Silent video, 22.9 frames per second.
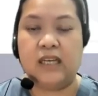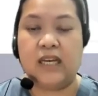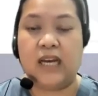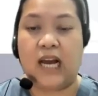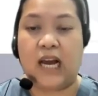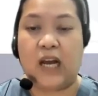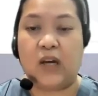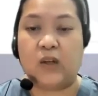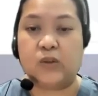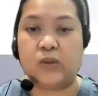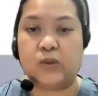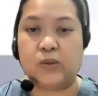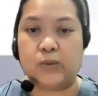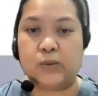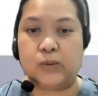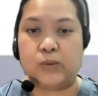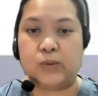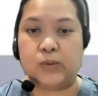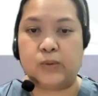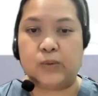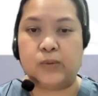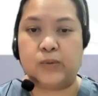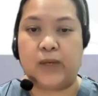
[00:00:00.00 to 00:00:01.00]
how
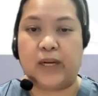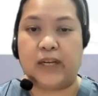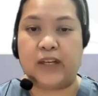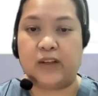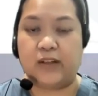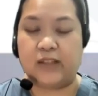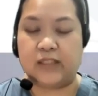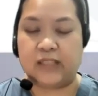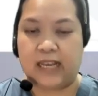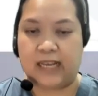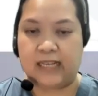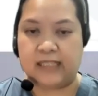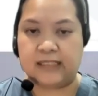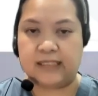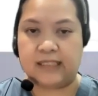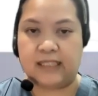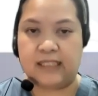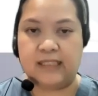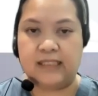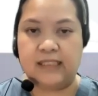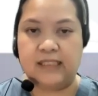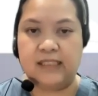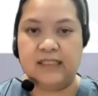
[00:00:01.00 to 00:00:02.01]
to recognize
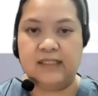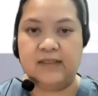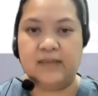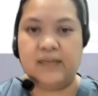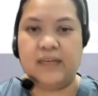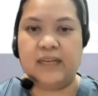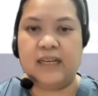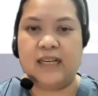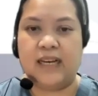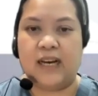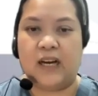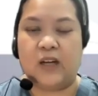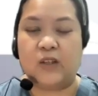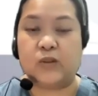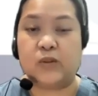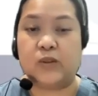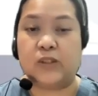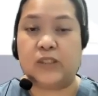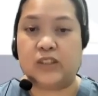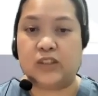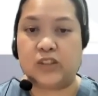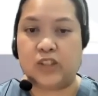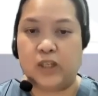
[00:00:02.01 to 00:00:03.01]
it, how to
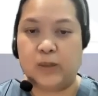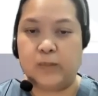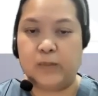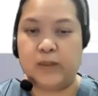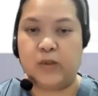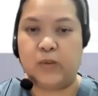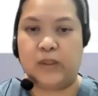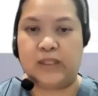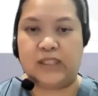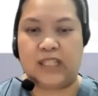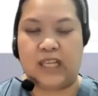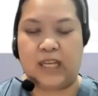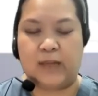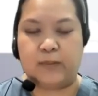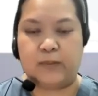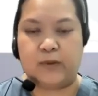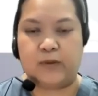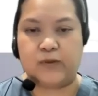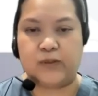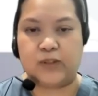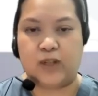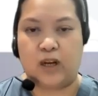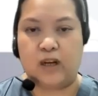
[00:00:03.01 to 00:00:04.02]
determine what type
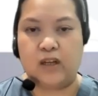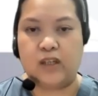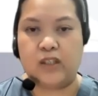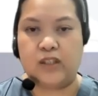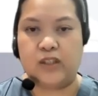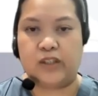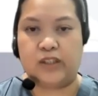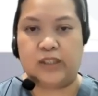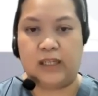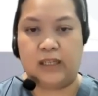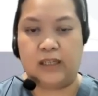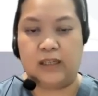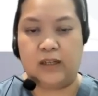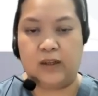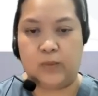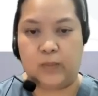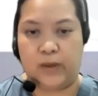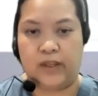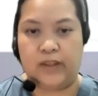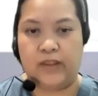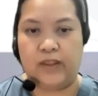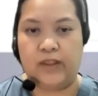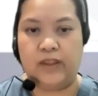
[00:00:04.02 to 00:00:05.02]
of shock you're dealing
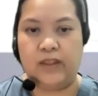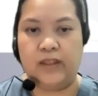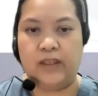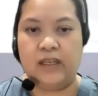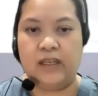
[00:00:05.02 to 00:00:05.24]
with,